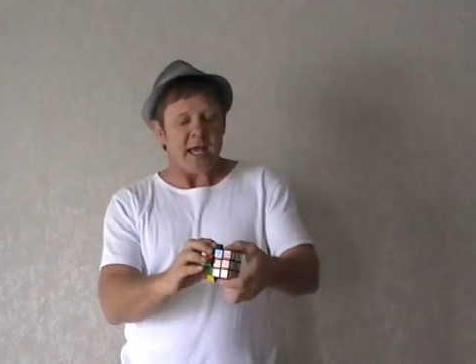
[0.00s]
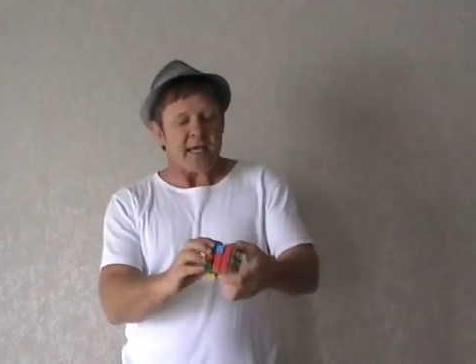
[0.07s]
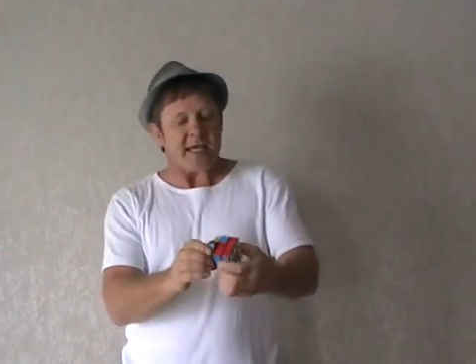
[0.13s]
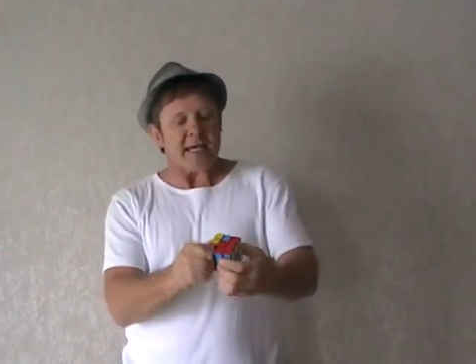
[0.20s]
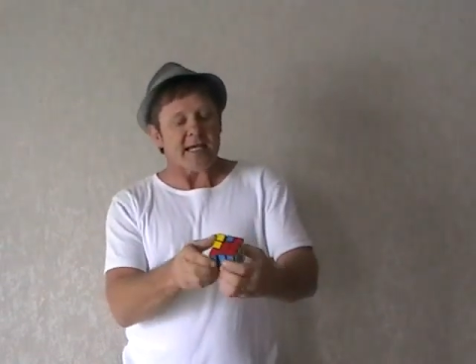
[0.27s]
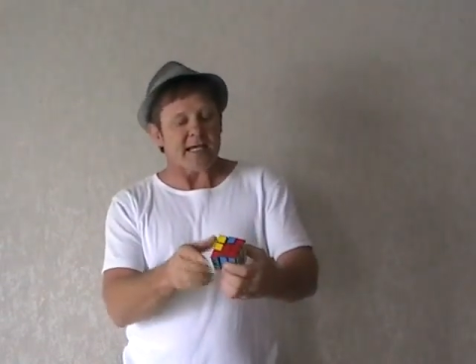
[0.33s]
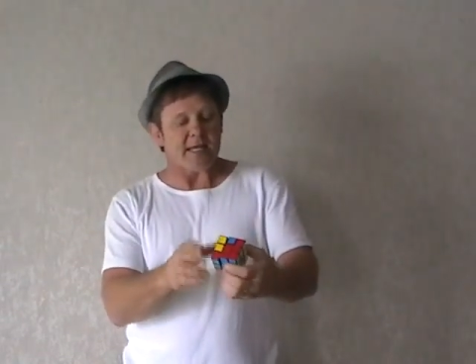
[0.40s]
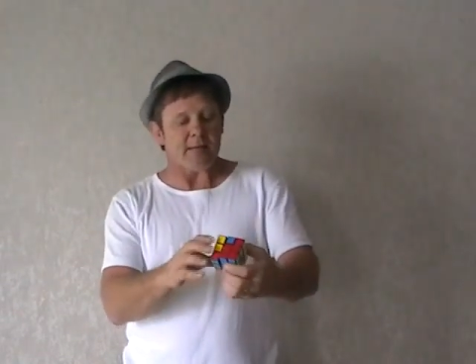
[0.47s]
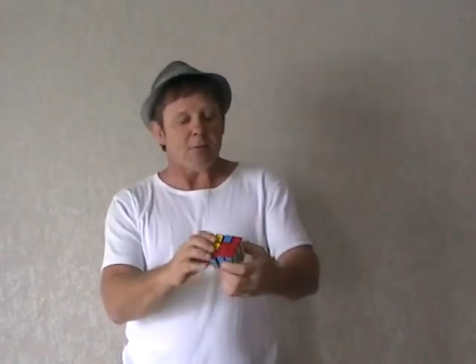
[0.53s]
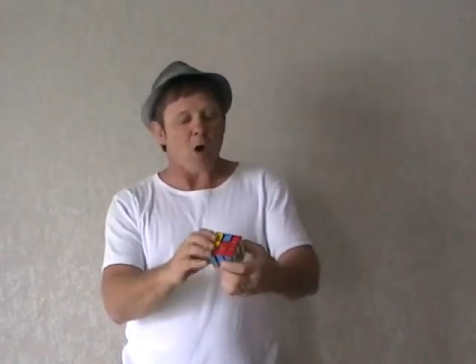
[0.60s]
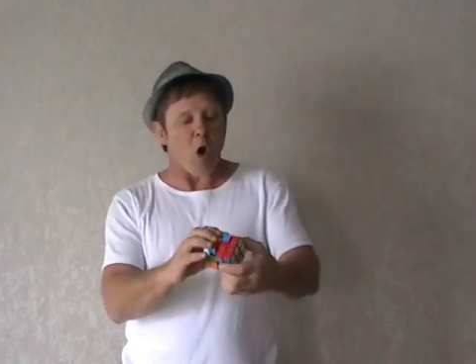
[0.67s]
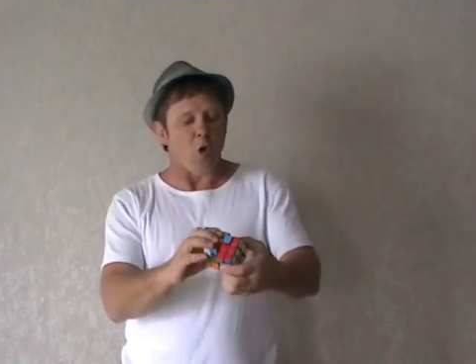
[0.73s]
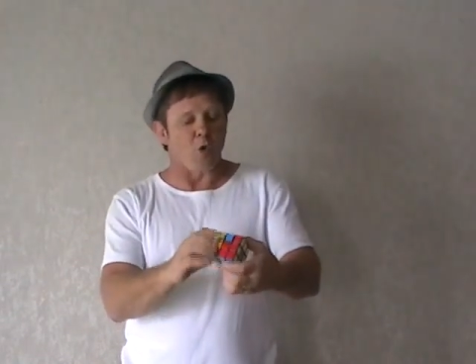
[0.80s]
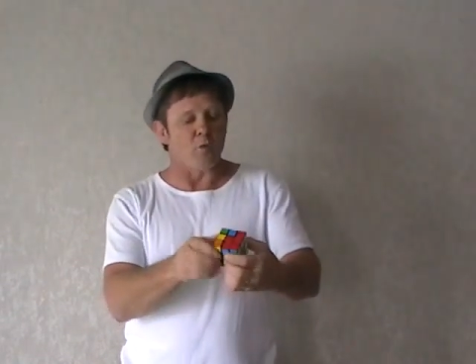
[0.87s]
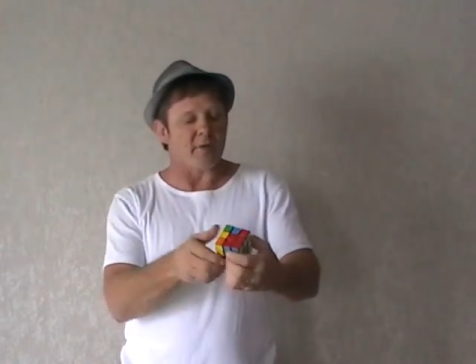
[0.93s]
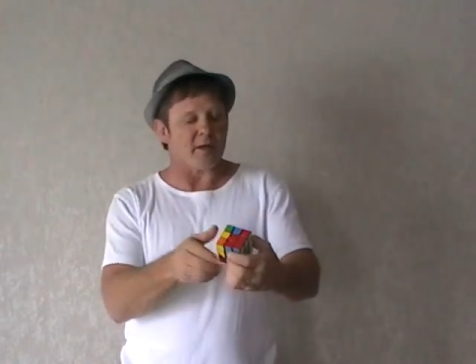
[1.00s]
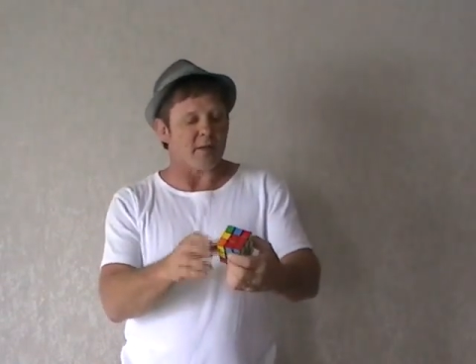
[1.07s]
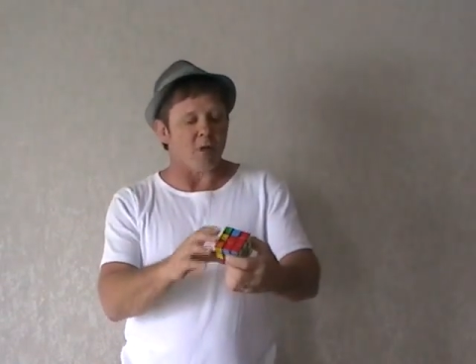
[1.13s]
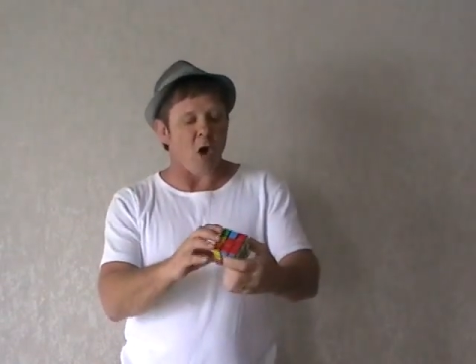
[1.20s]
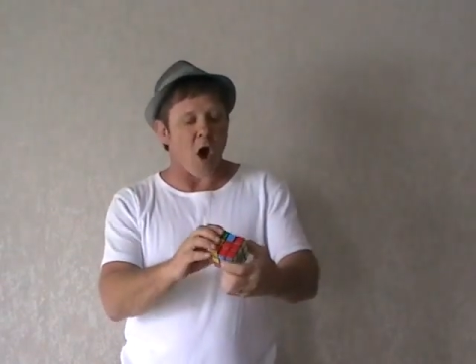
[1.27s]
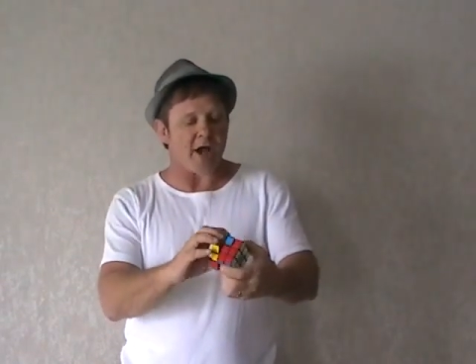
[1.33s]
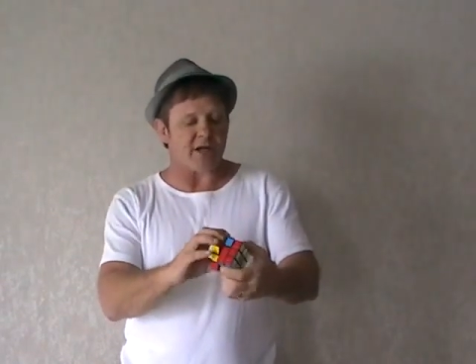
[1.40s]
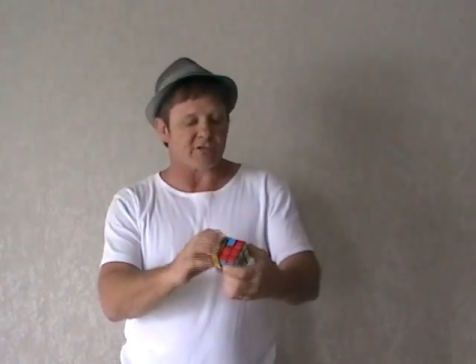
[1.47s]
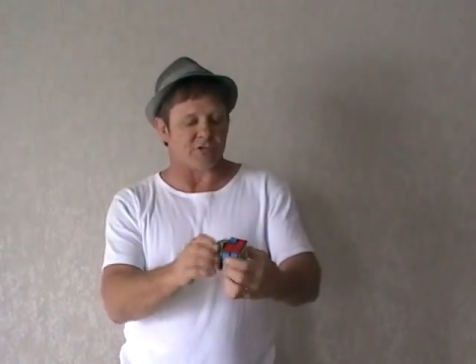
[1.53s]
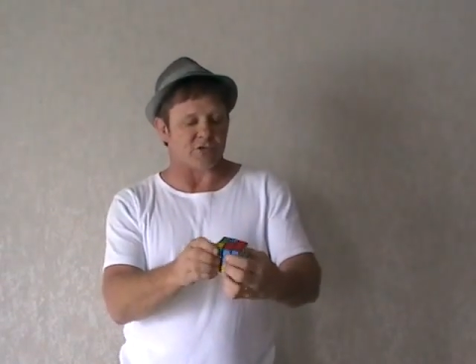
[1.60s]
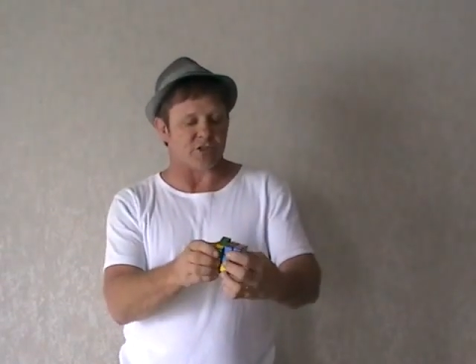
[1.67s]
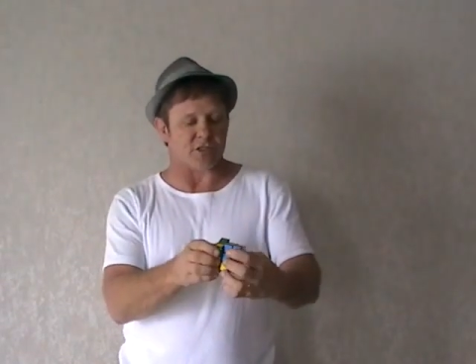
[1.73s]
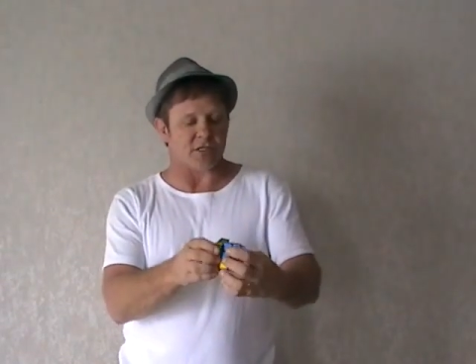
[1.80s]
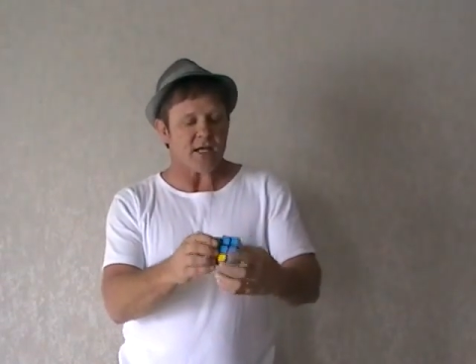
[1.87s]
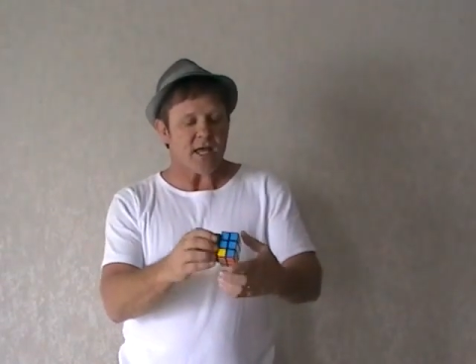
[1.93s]
helium, holmium,
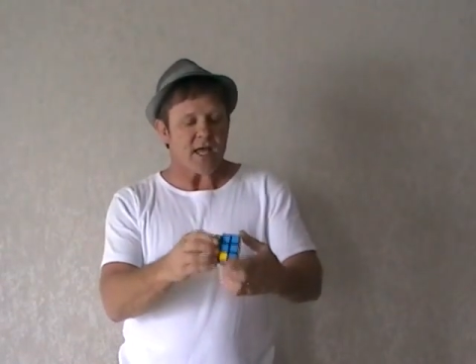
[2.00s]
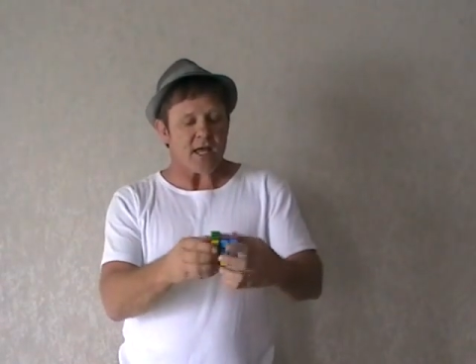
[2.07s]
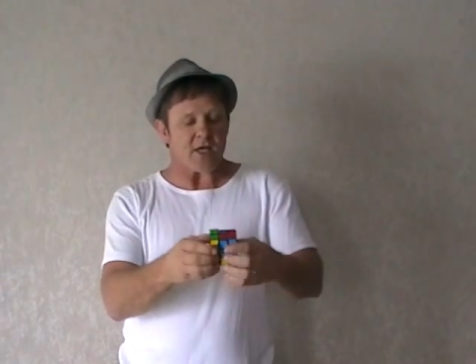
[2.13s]
hydrogen,